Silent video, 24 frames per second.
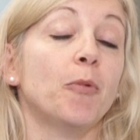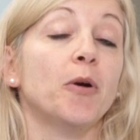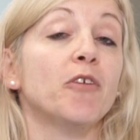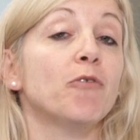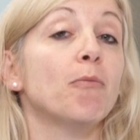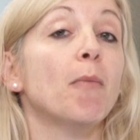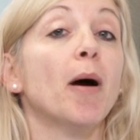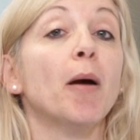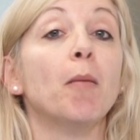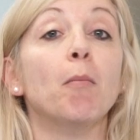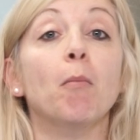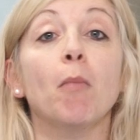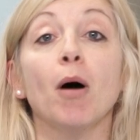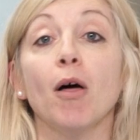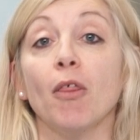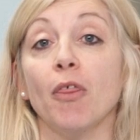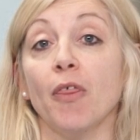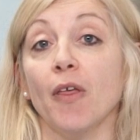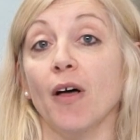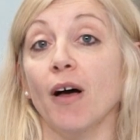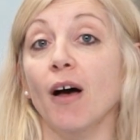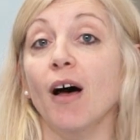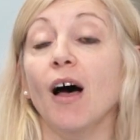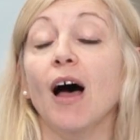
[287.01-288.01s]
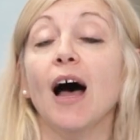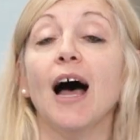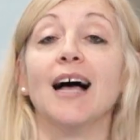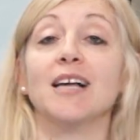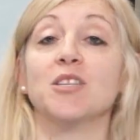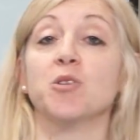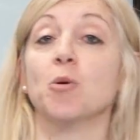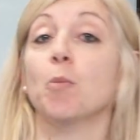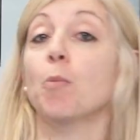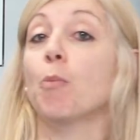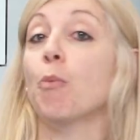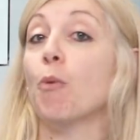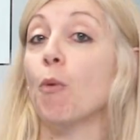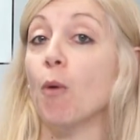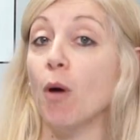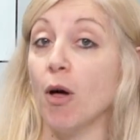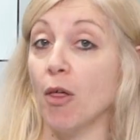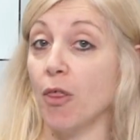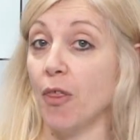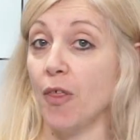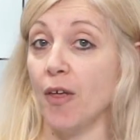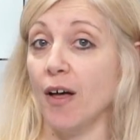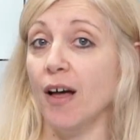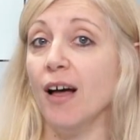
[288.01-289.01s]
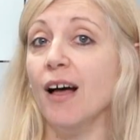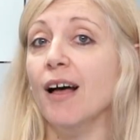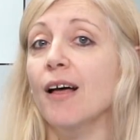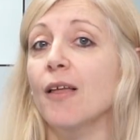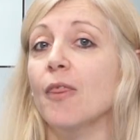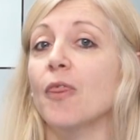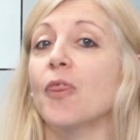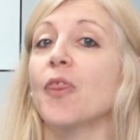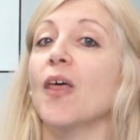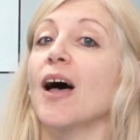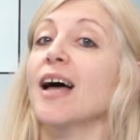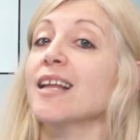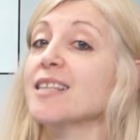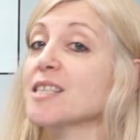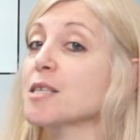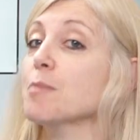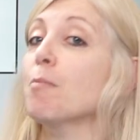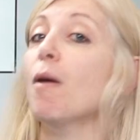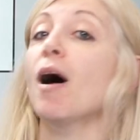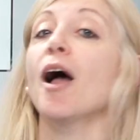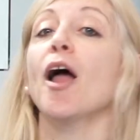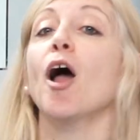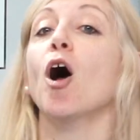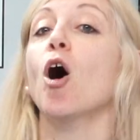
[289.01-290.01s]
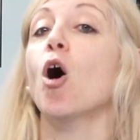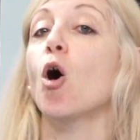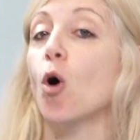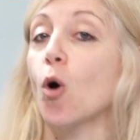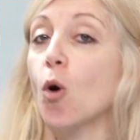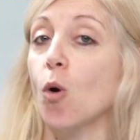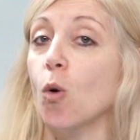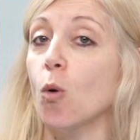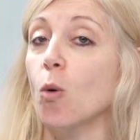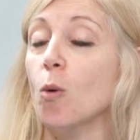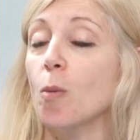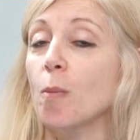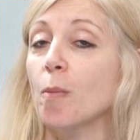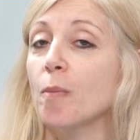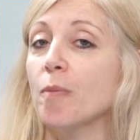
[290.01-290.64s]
if my mother has a brother, that's my uncle.